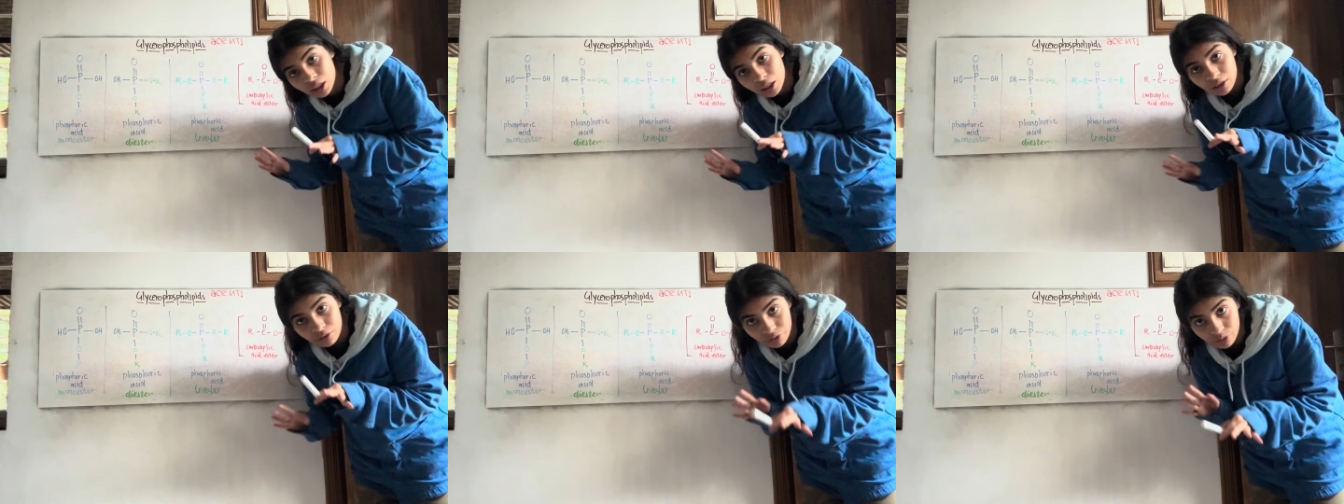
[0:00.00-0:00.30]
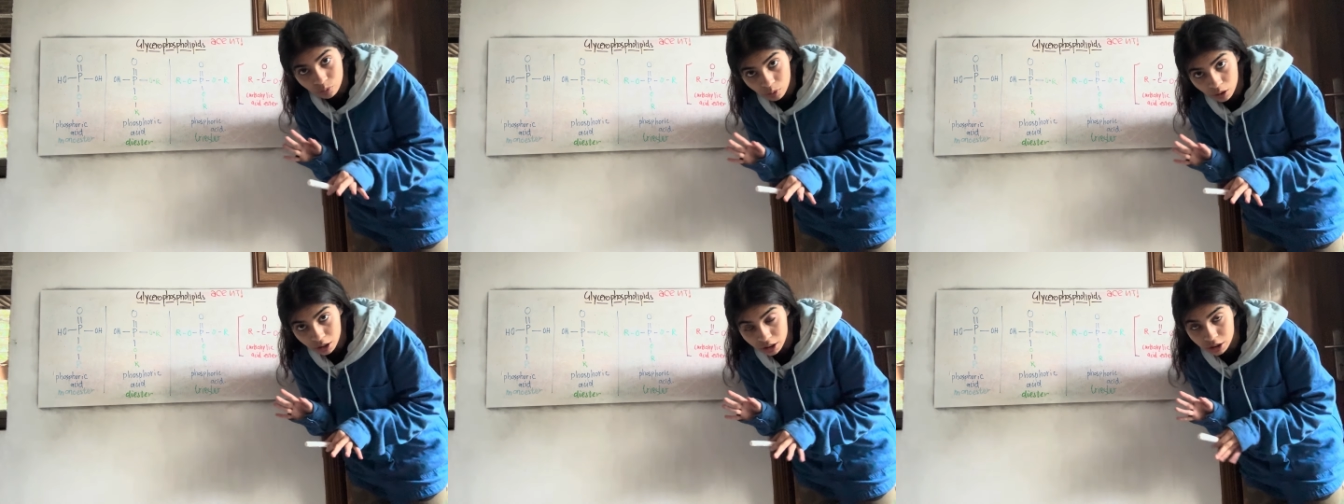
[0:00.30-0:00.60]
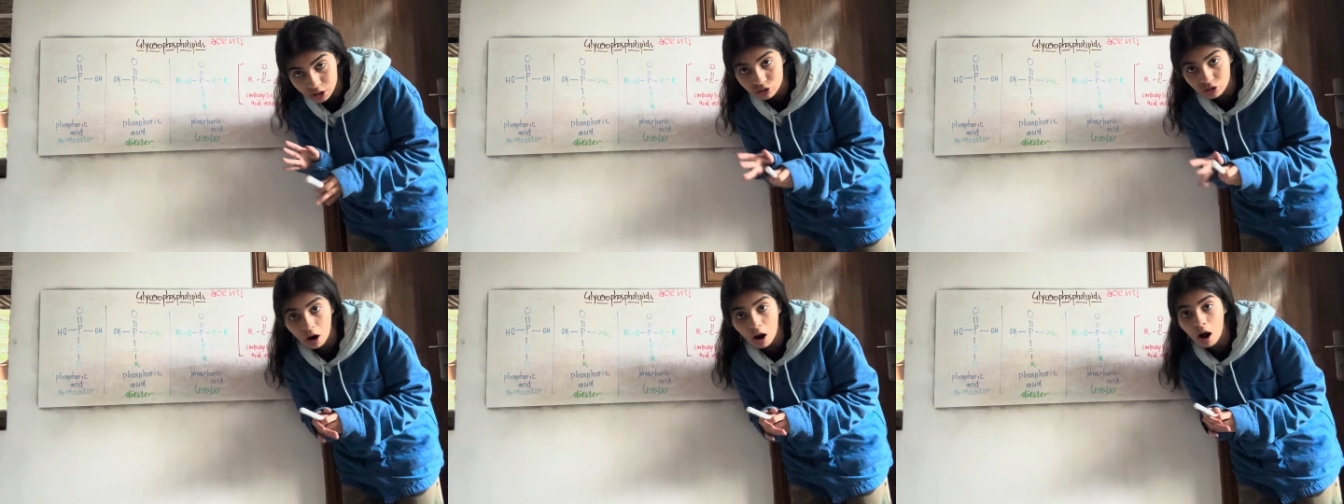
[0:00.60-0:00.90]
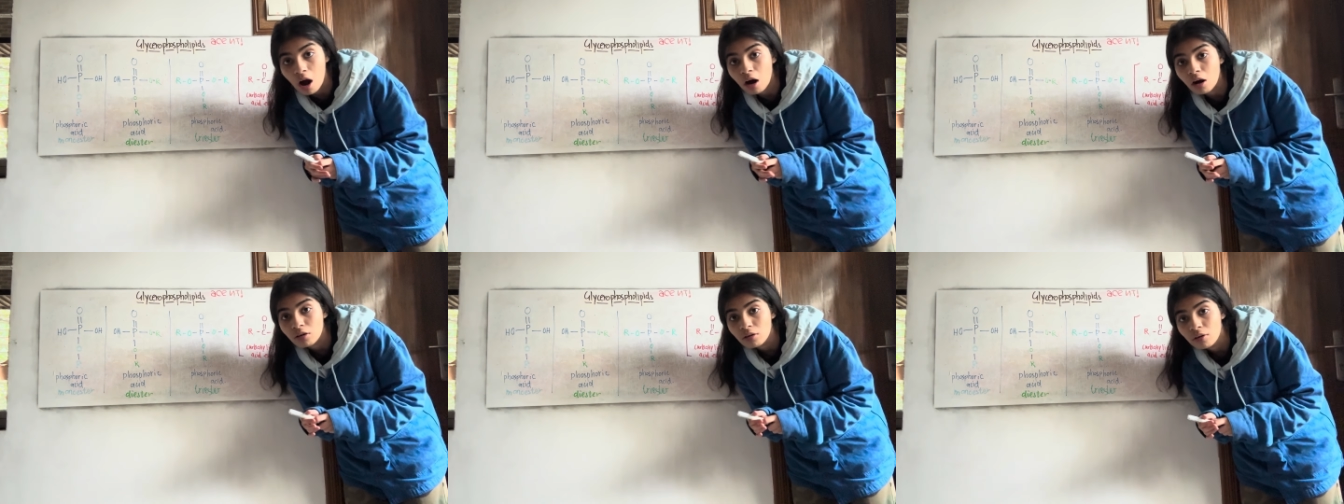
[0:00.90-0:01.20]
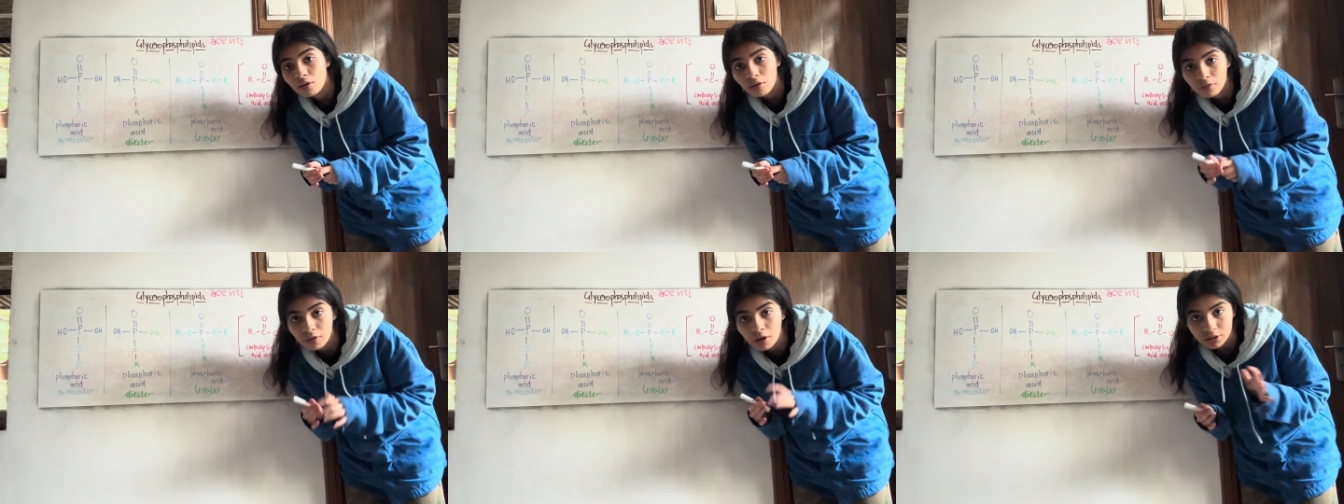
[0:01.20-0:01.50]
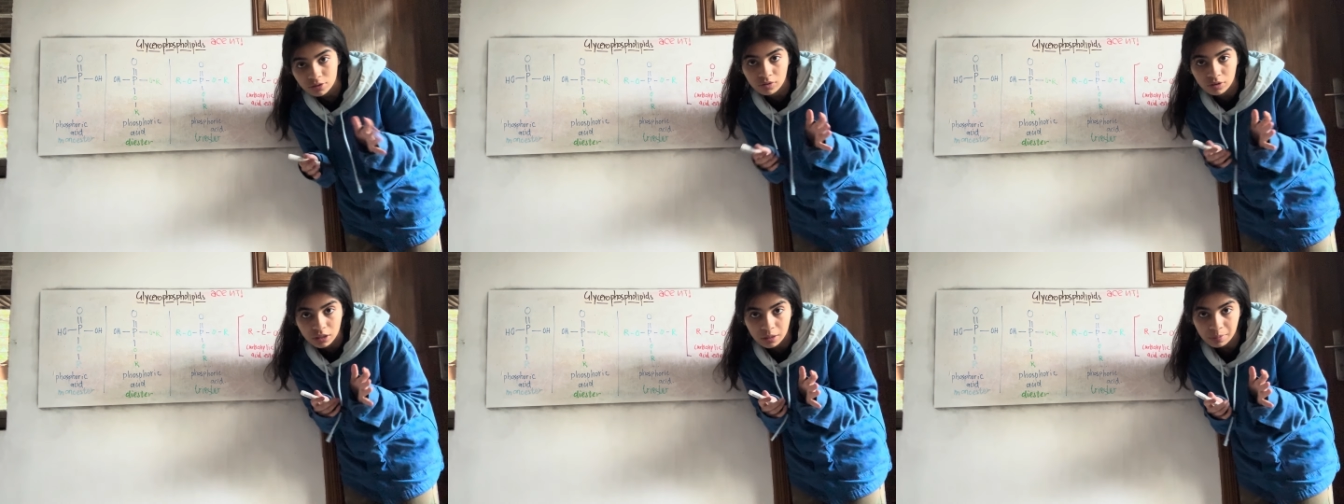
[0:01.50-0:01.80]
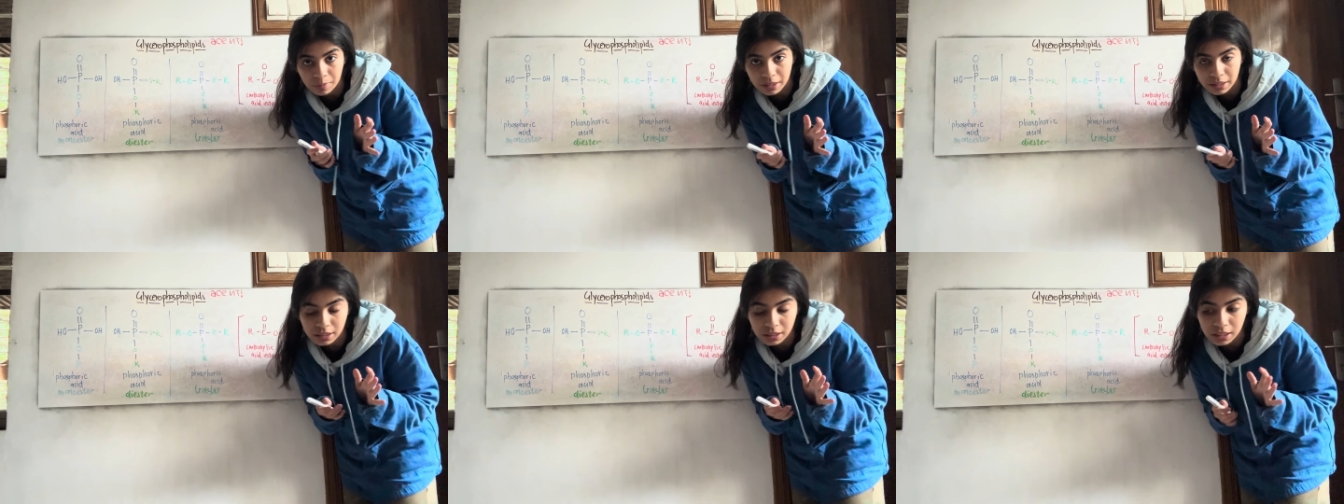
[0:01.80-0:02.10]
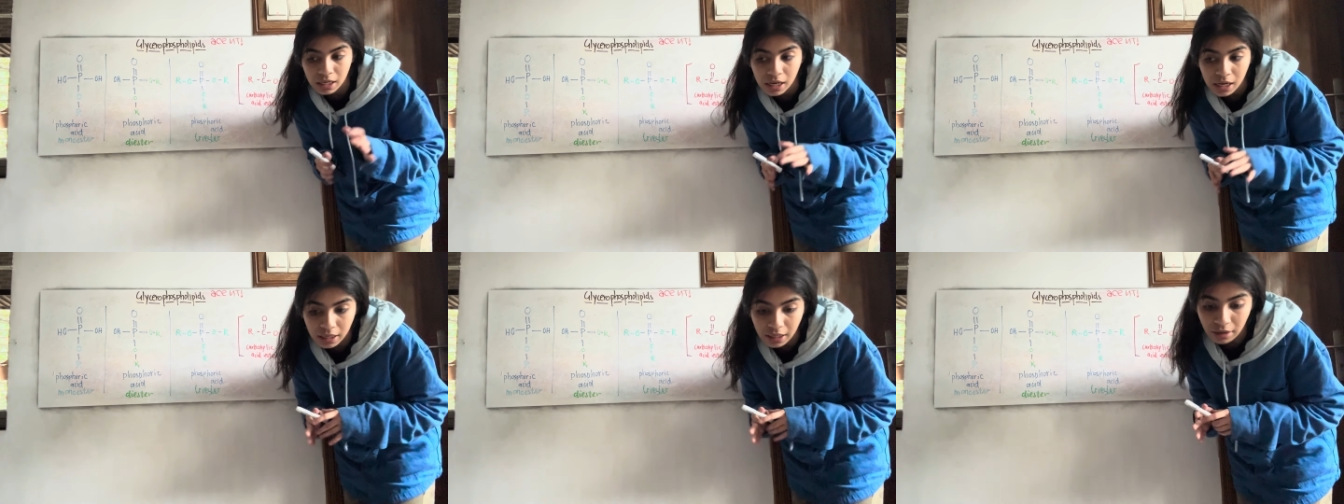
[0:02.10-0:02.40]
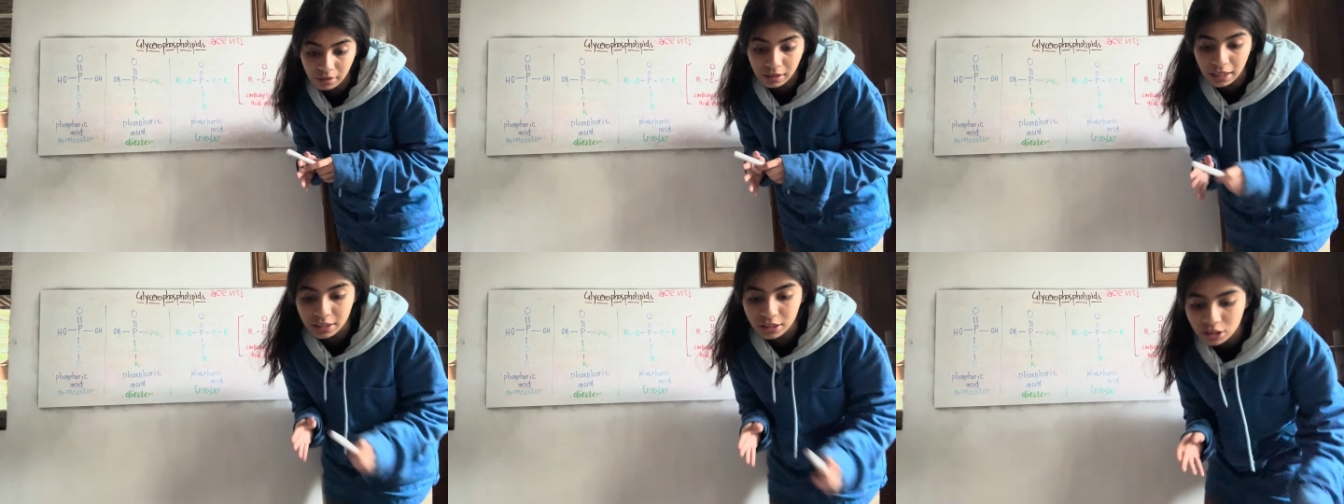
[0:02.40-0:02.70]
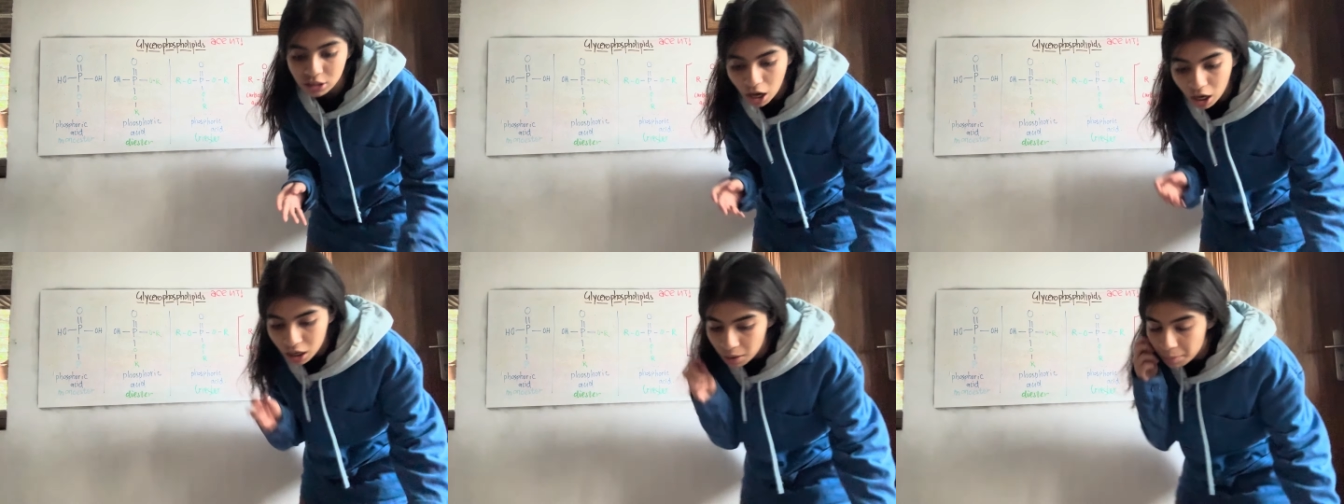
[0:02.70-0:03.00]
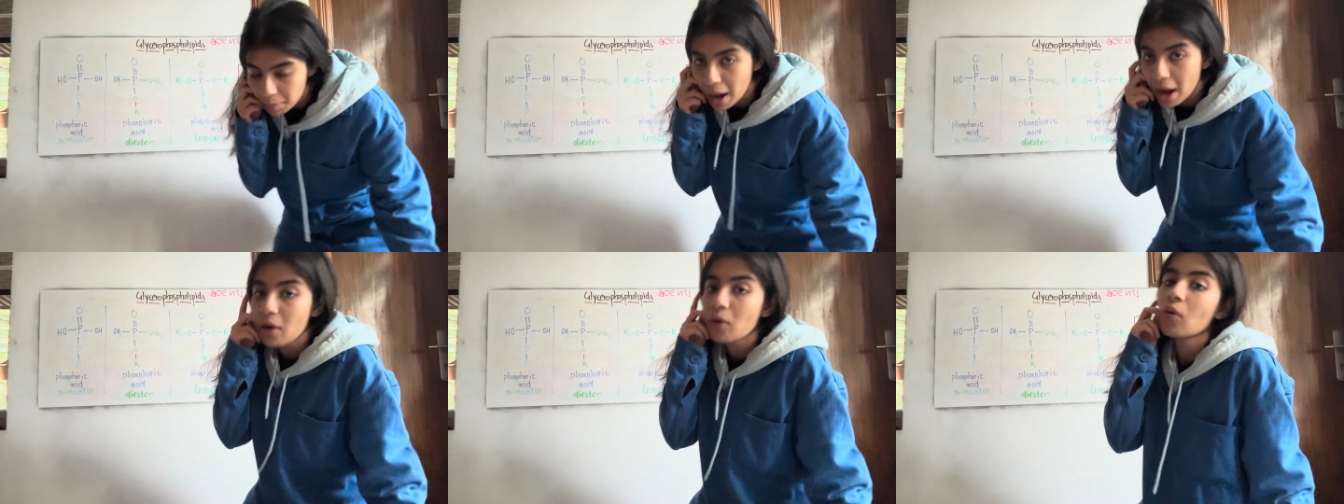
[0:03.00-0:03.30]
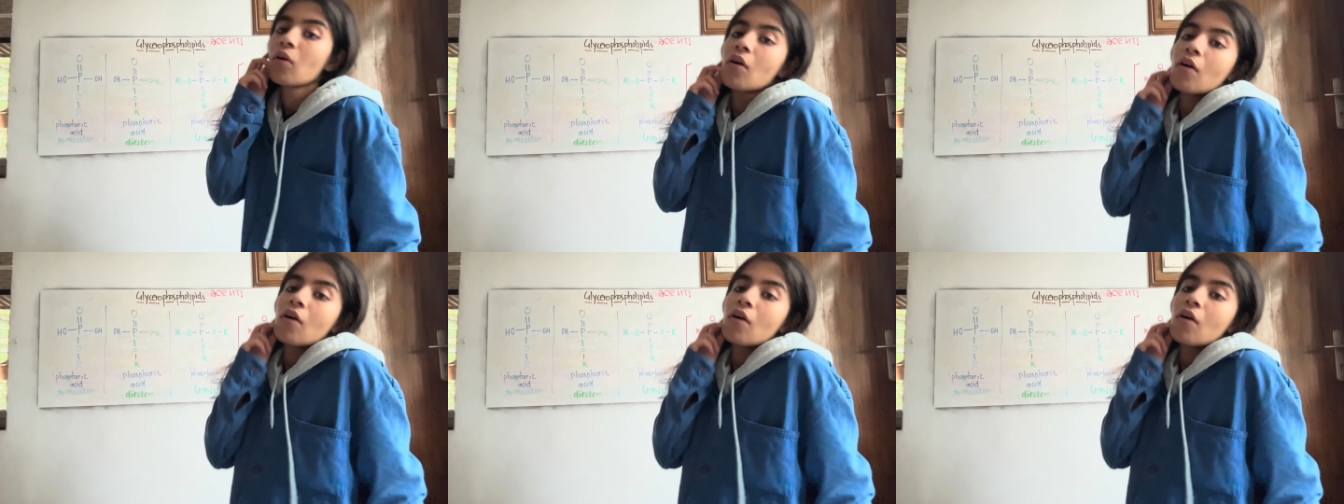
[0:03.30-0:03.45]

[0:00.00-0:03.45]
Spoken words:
if you want to draw phospholipids. Now let's talk about